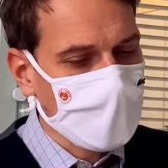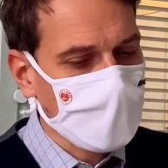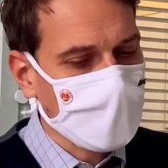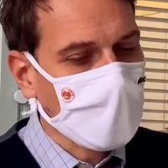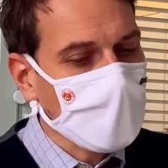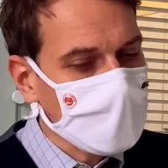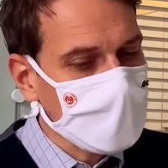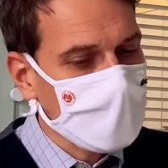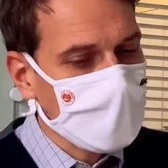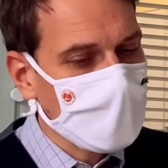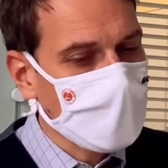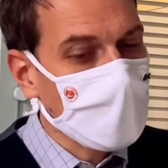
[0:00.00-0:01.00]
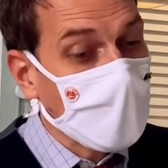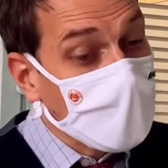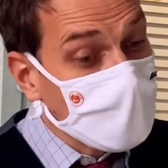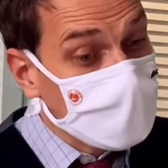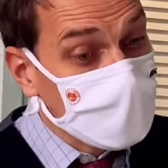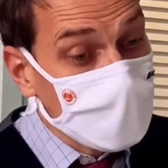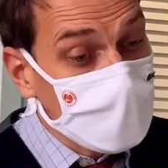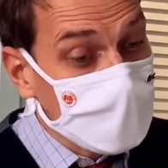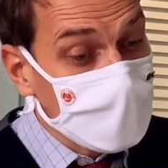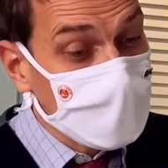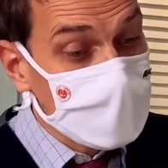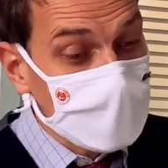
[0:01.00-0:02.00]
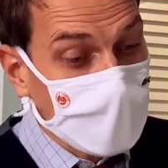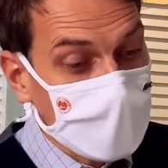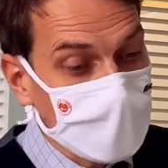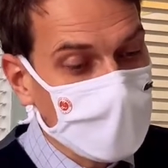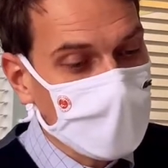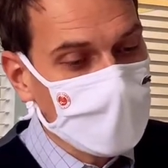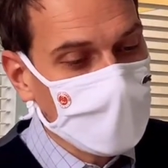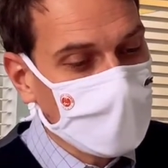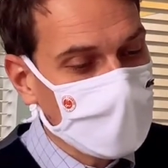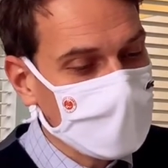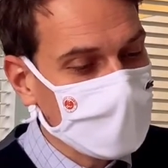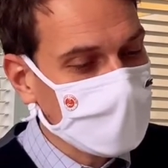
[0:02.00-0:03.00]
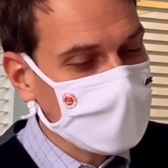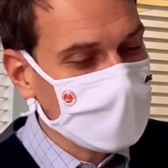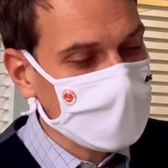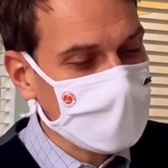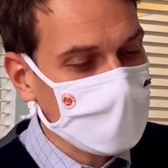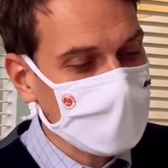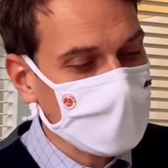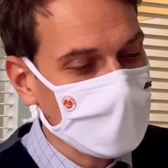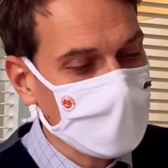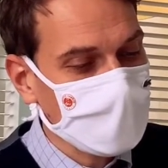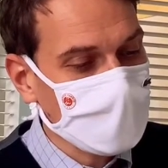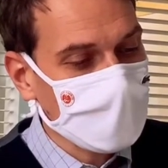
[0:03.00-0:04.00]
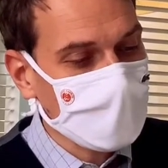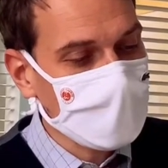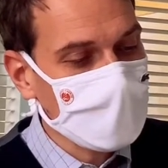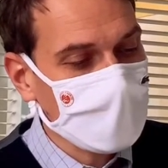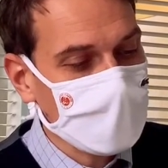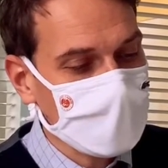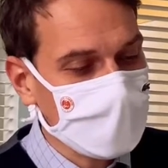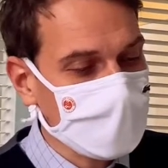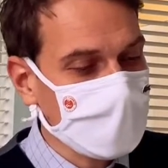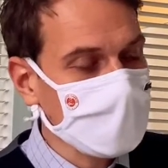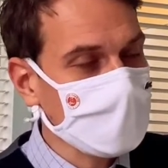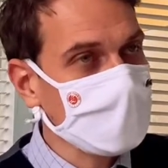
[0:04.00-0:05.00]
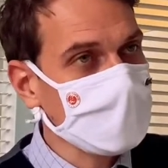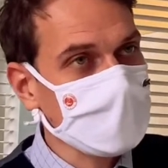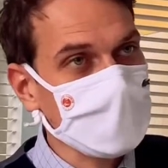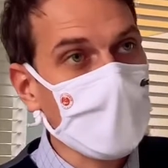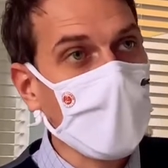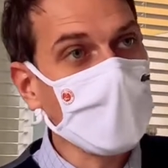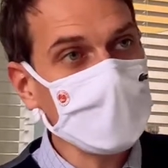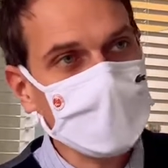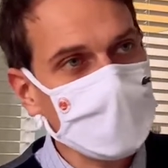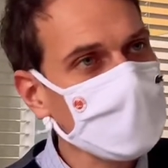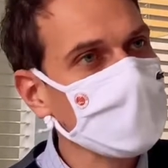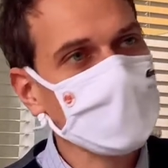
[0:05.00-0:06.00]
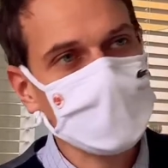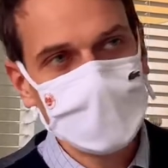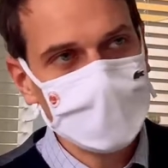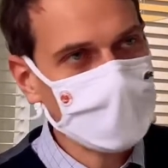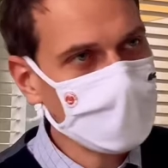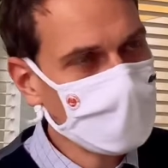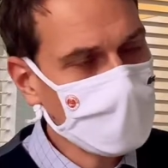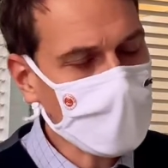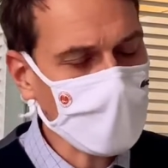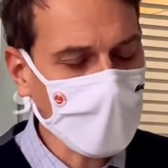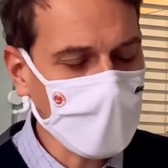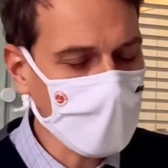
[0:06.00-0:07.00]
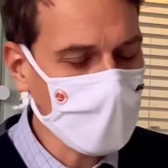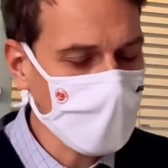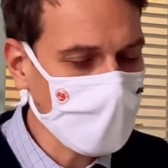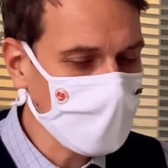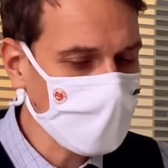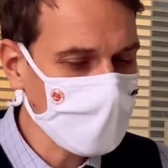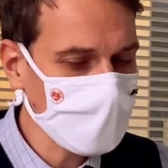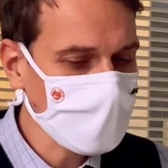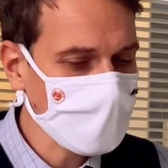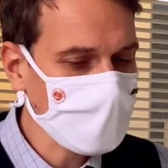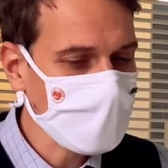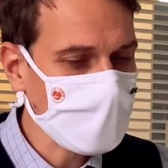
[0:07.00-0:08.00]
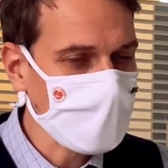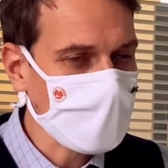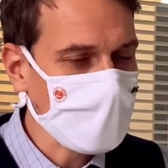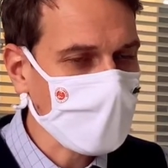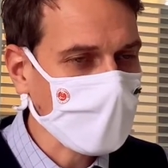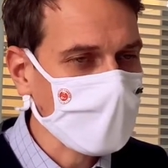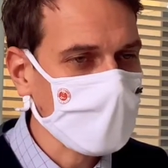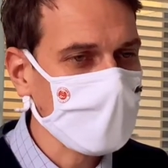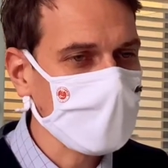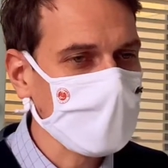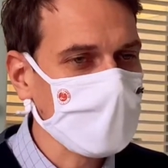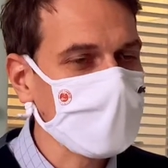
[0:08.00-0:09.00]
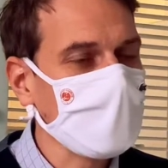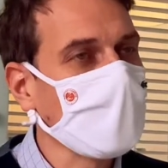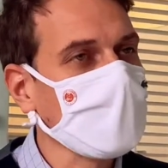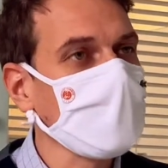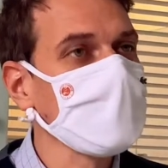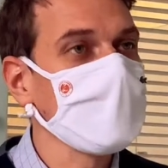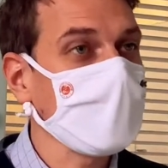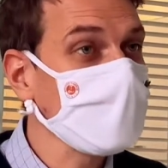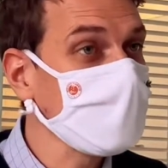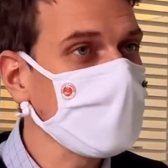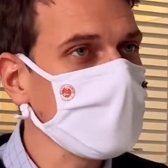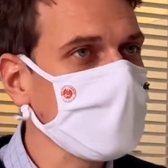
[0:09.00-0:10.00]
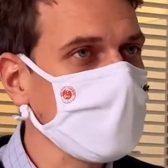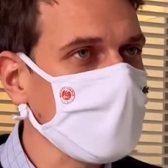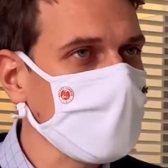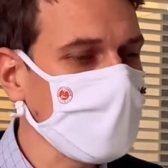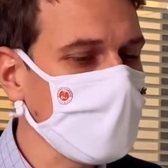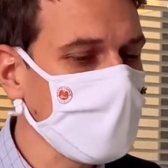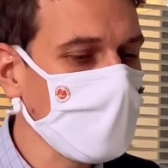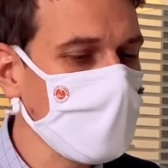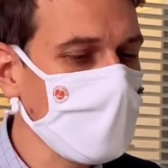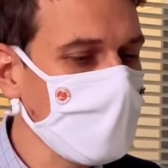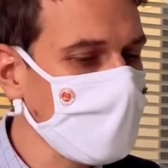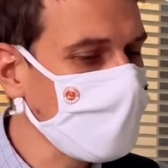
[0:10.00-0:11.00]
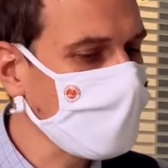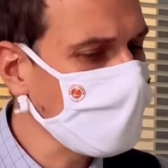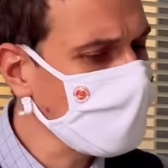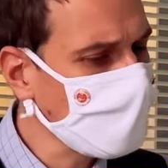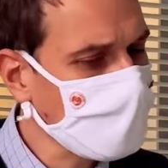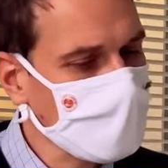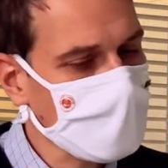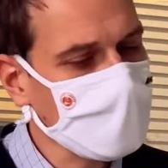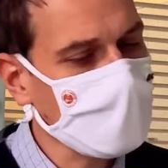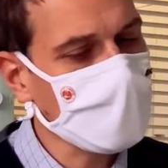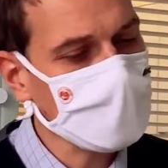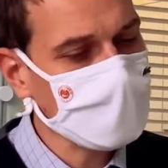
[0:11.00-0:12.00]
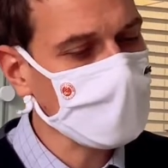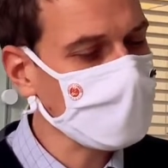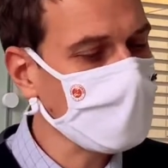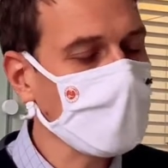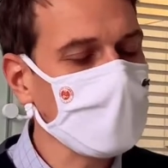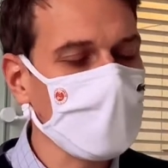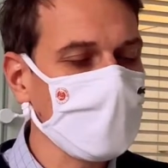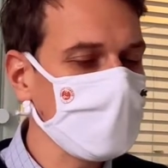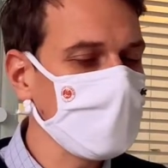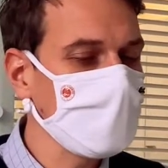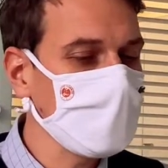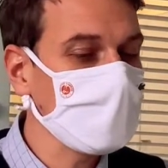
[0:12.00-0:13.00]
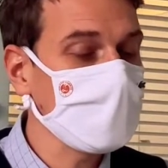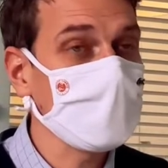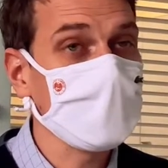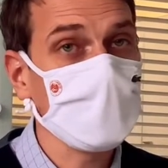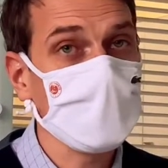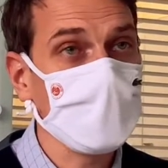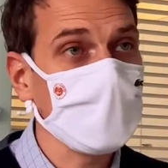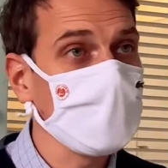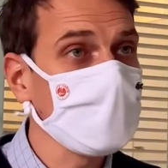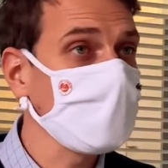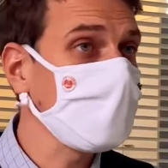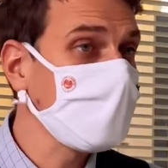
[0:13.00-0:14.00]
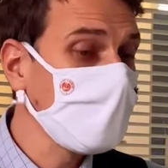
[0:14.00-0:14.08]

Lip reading: One way of doing it, which I always like, is when you look at the SMART, the SMART objectives. I don't know, maybe you've heard about it before. So SMART always means that something is,